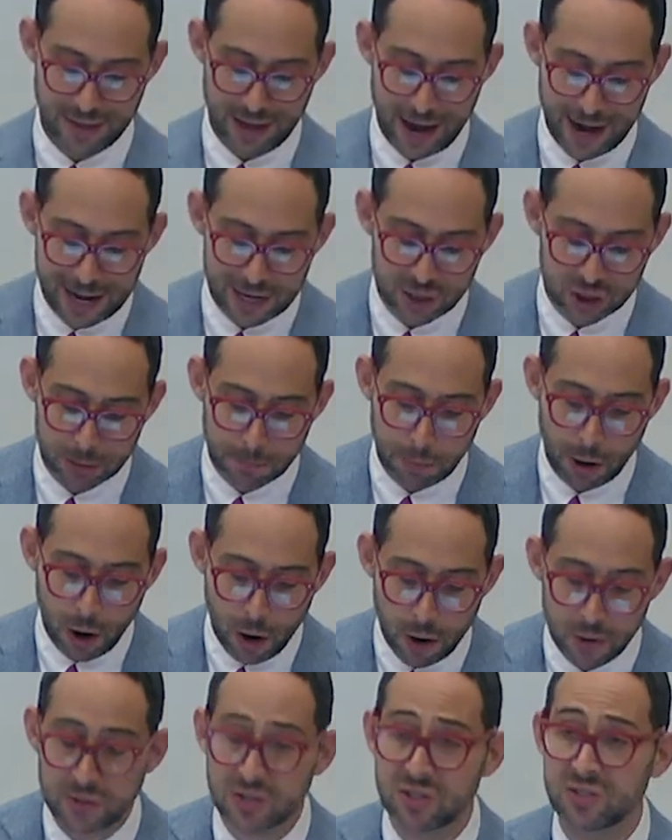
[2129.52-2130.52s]
That is,
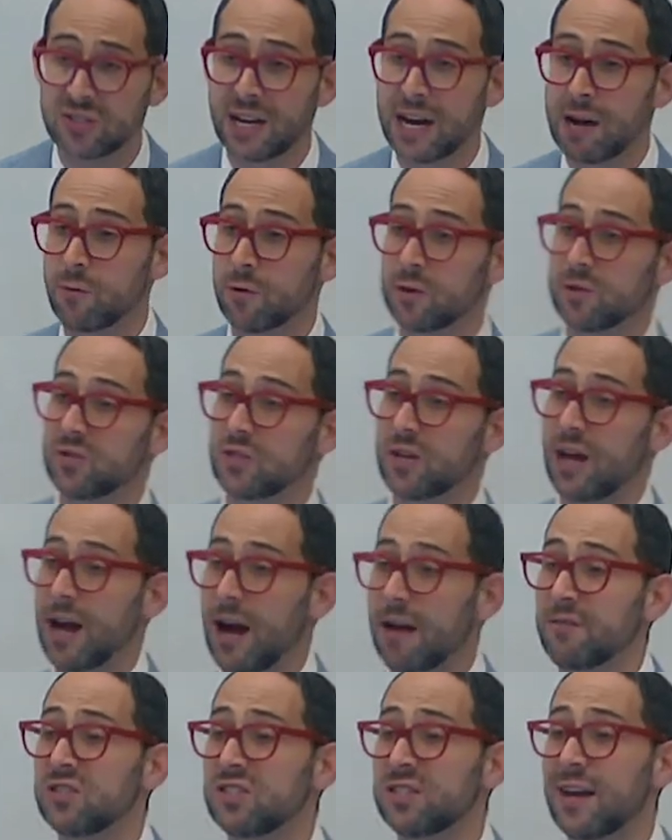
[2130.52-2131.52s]
suppose the state were to say,
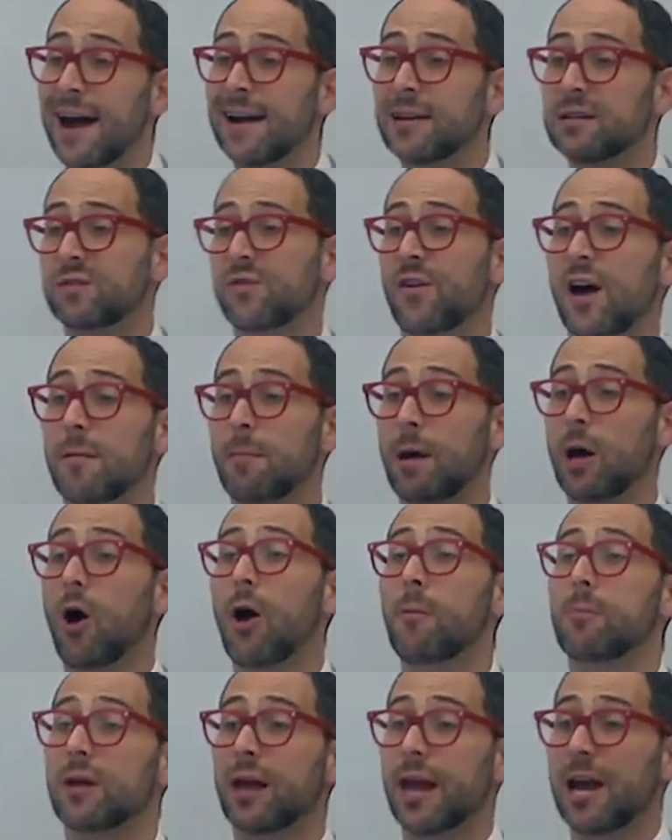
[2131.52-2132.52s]
I've satisfied my
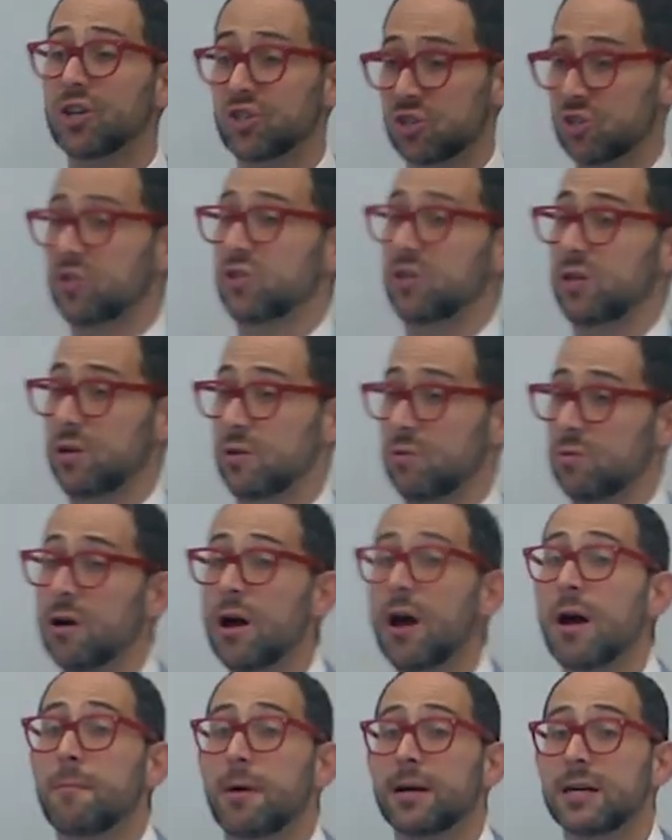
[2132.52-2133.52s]
obligation to you
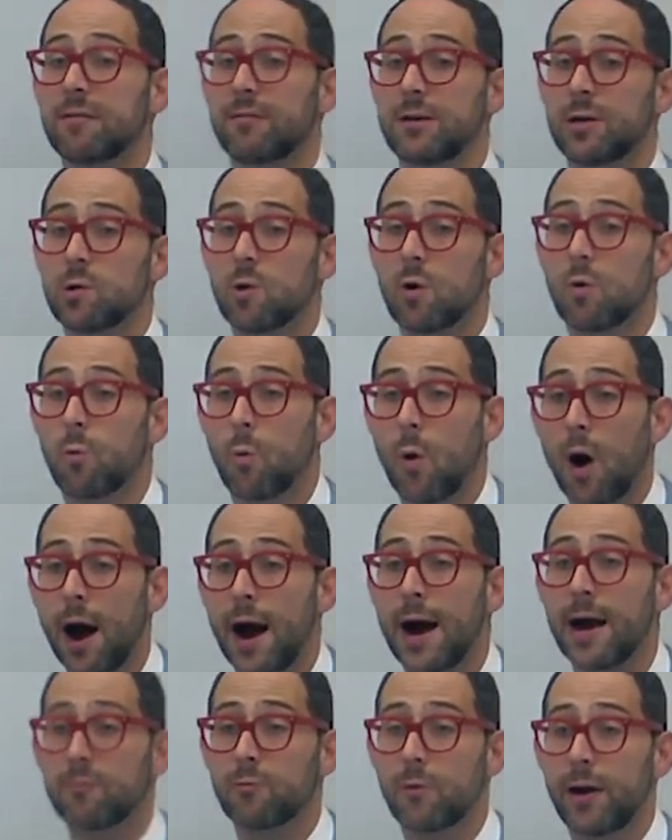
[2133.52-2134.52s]
by giving you a
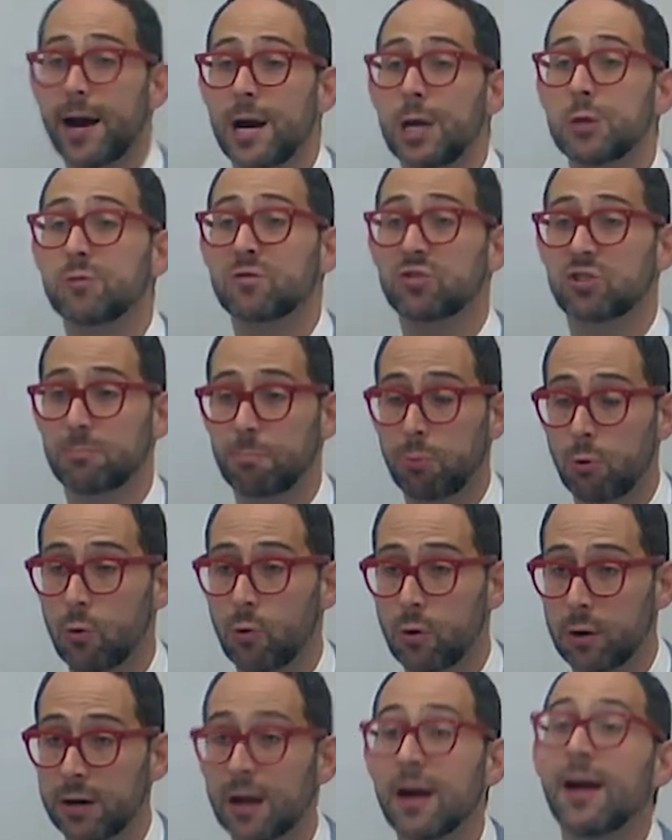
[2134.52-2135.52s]
wide range of
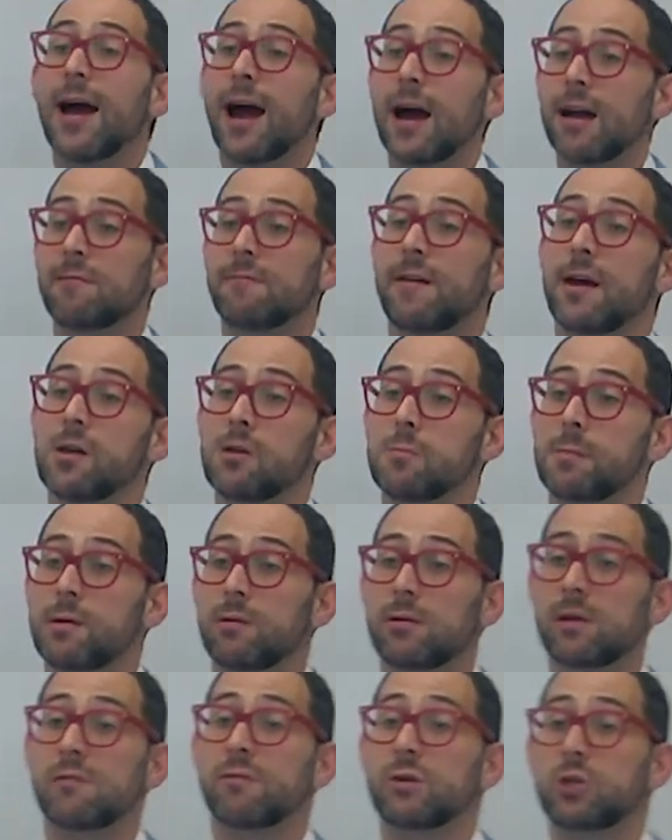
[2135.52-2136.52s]
support and
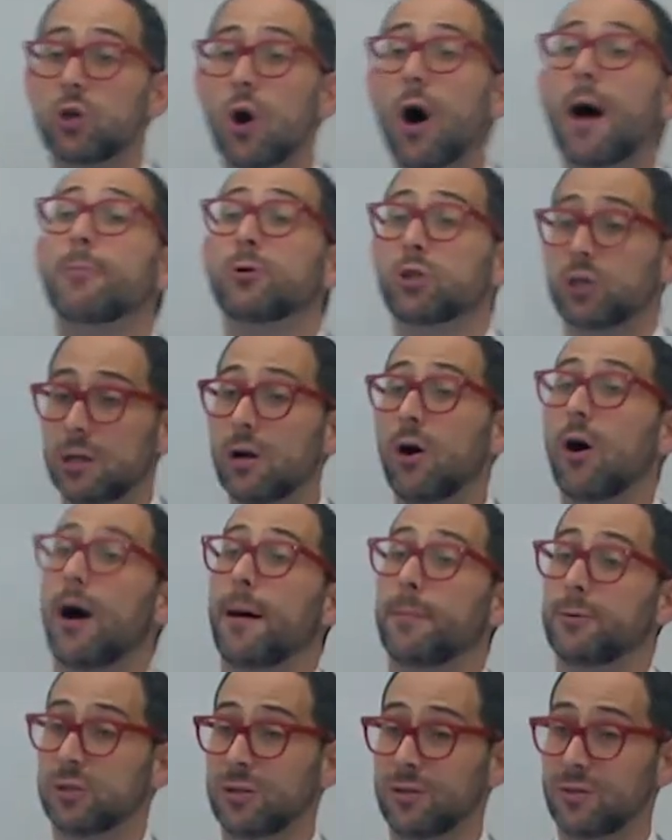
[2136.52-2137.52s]
availability of adoption
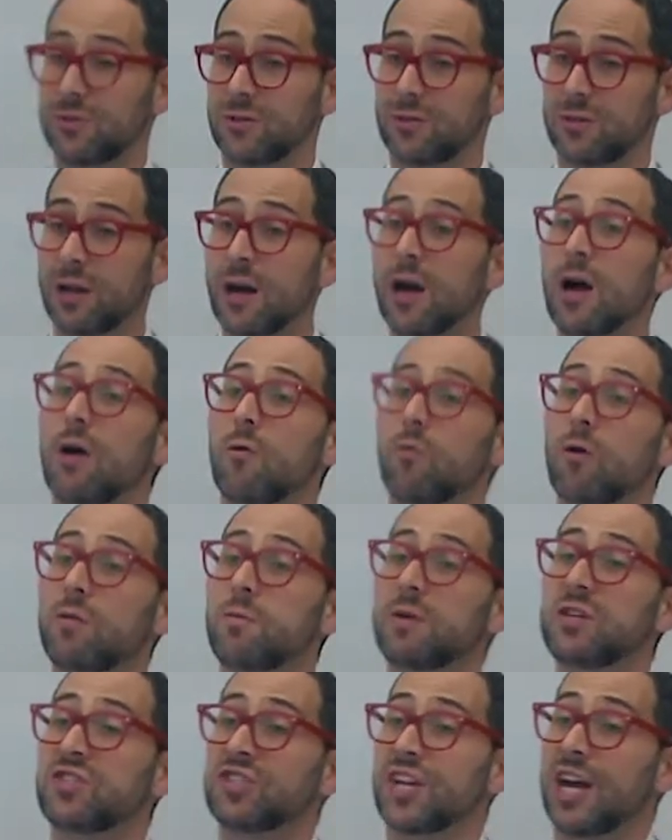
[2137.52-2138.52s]
options.
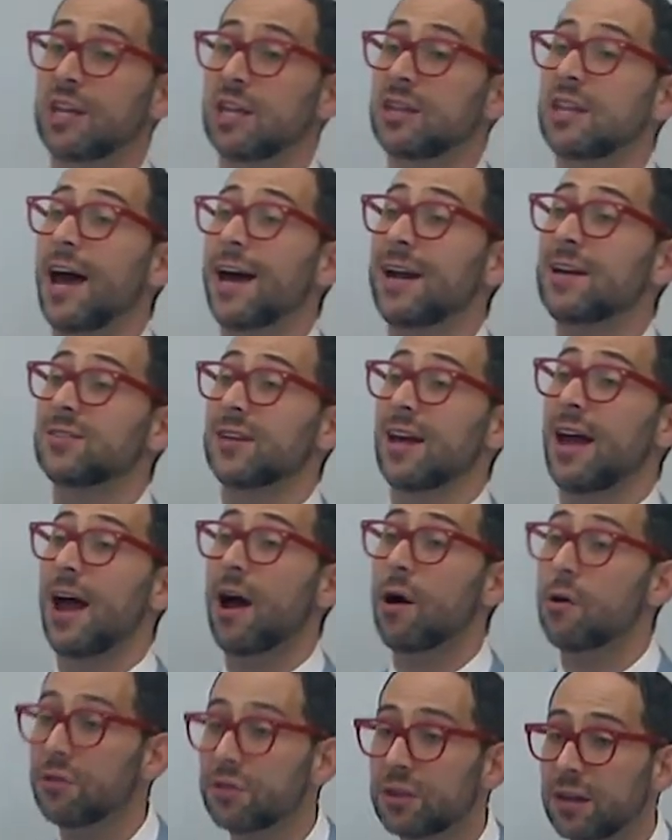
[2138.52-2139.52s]
Would we say that that is a
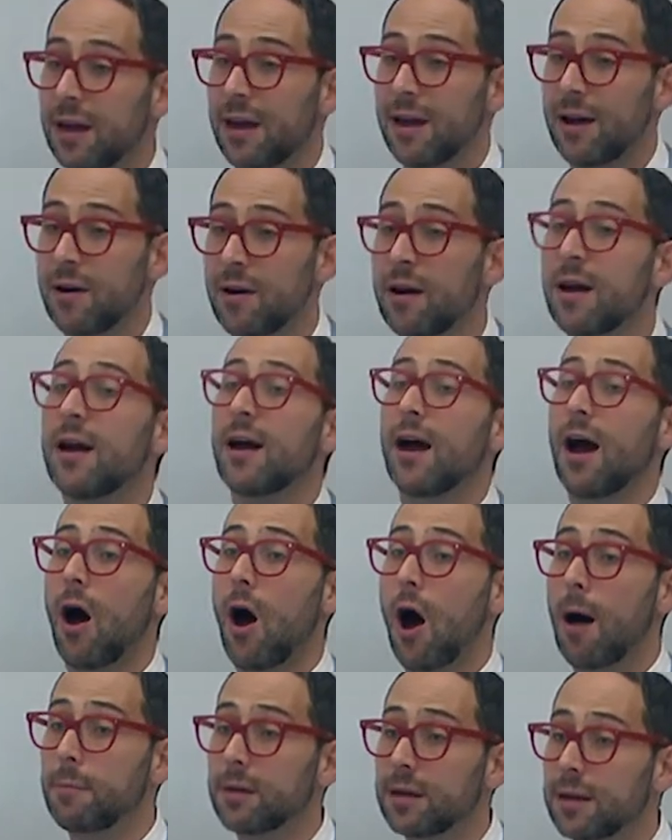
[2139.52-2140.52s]
healthcare
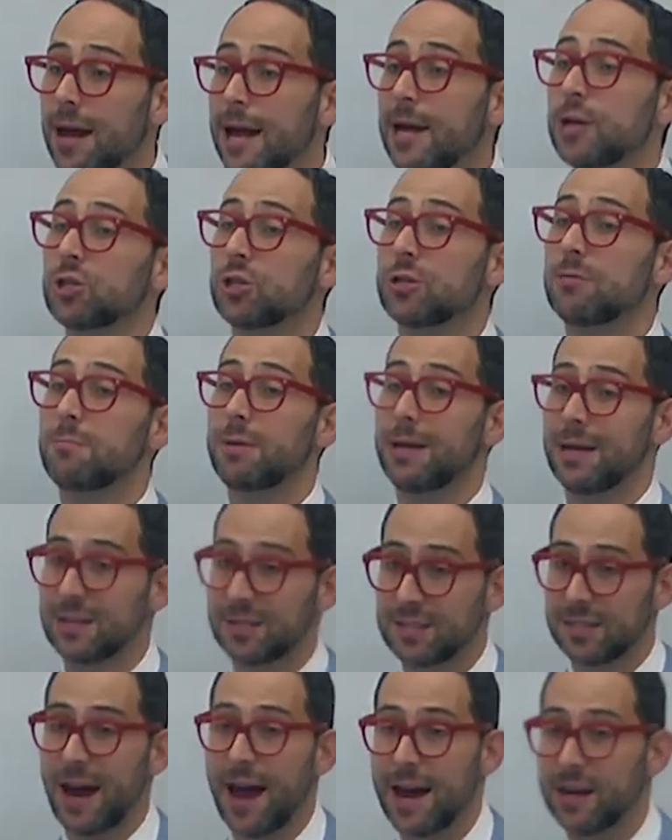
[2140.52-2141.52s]
obligation being
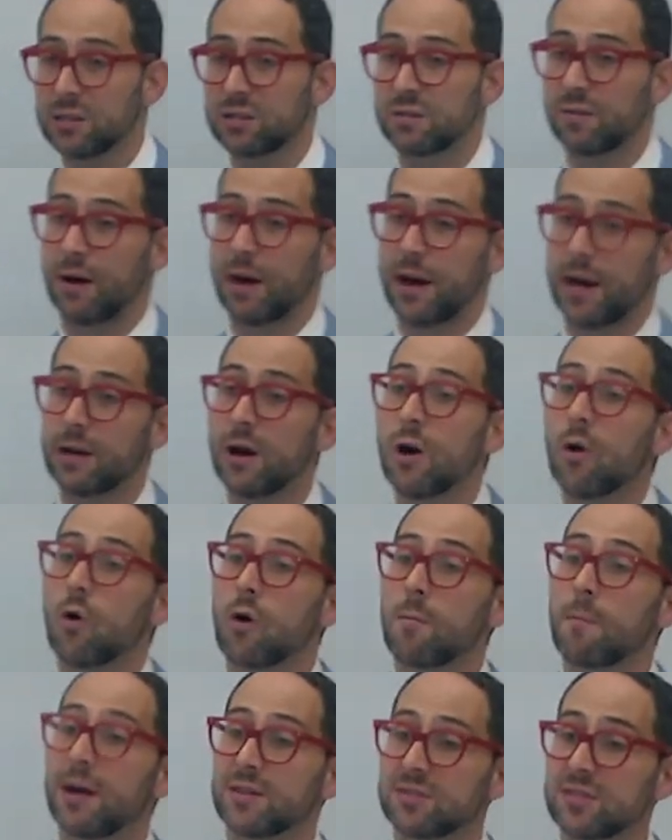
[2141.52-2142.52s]
satisfied,
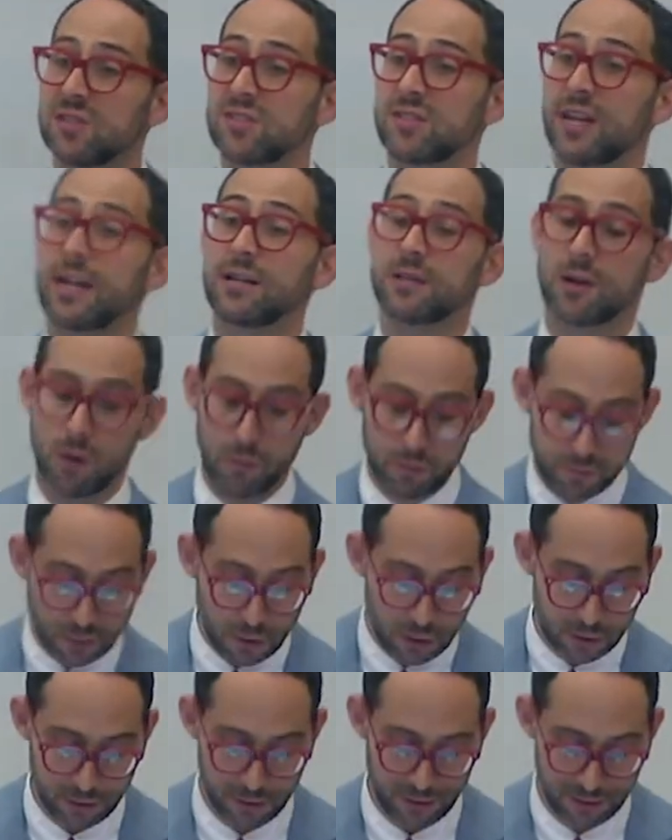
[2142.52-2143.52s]
or must the state go
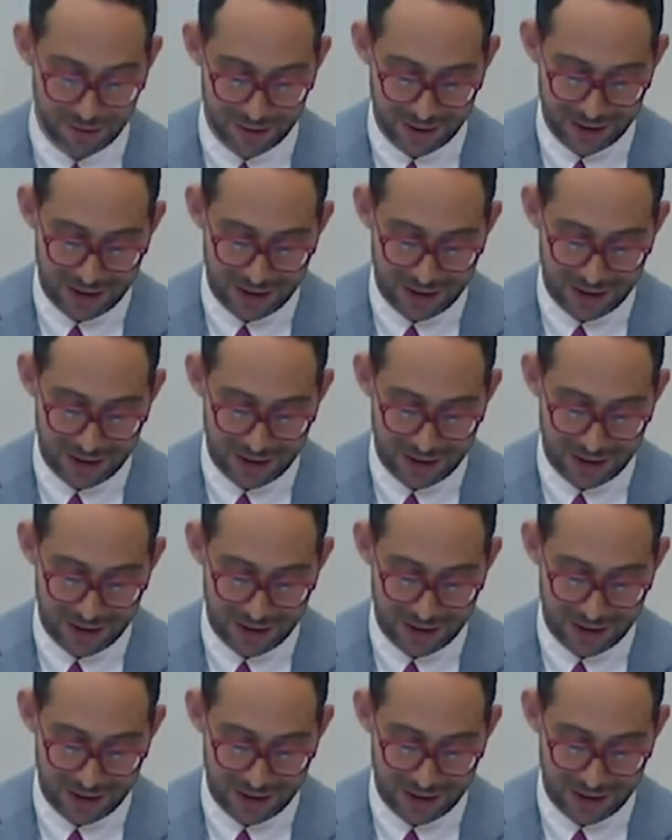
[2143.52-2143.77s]
further?